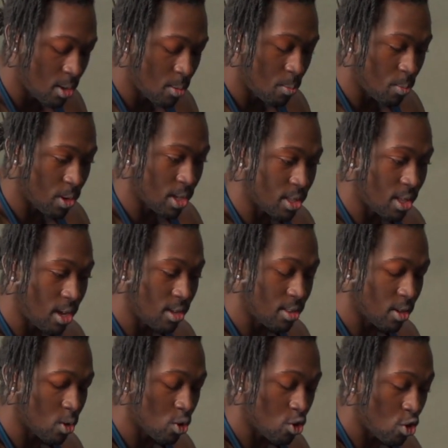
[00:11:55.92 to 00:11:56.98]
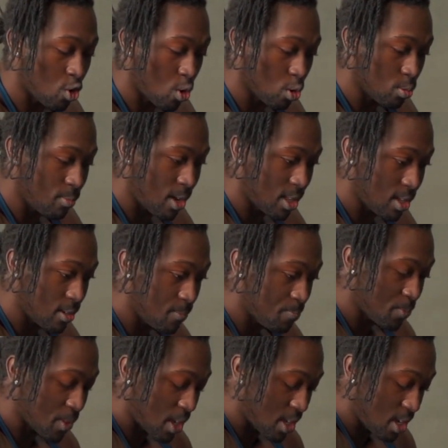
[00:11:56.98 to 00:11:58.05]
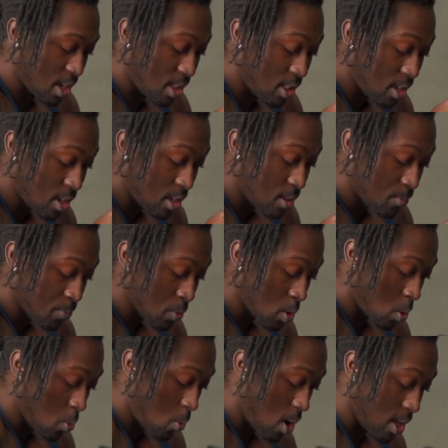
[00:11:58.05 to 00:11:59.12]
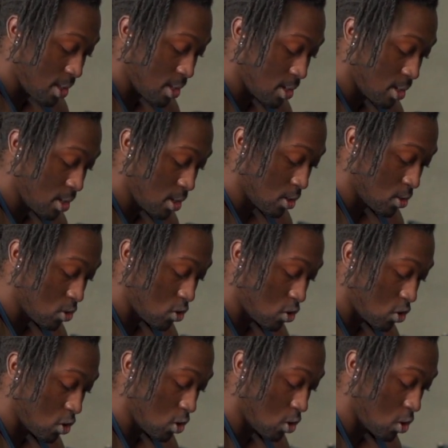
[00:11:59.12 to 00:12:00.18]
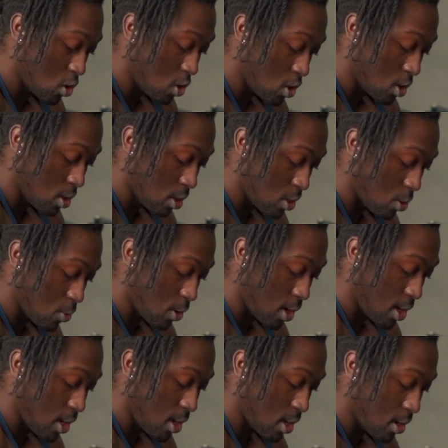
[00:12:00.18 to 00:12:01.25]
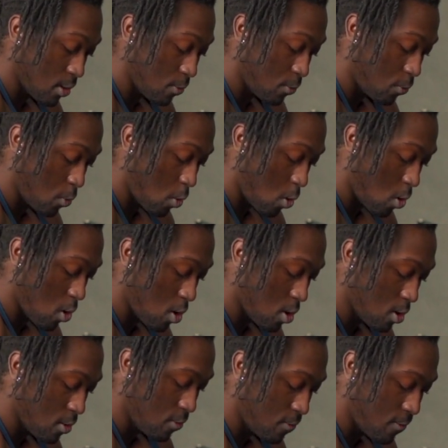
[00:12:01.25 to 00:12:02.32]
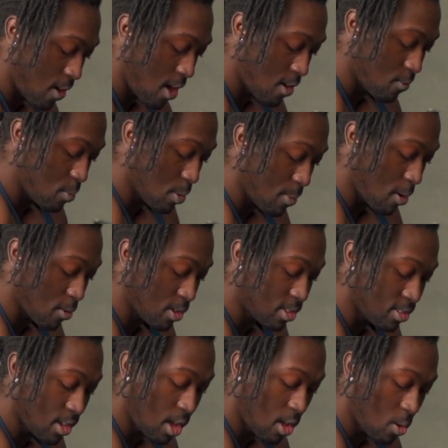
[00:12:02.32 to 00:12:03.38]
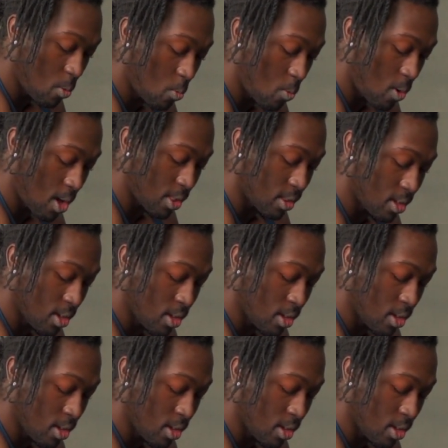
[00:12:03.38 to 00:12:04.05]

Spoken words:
Bring it down in a controlled manner. Again, 1, 2, 3, 4, 5. Bring my wrist out, 1,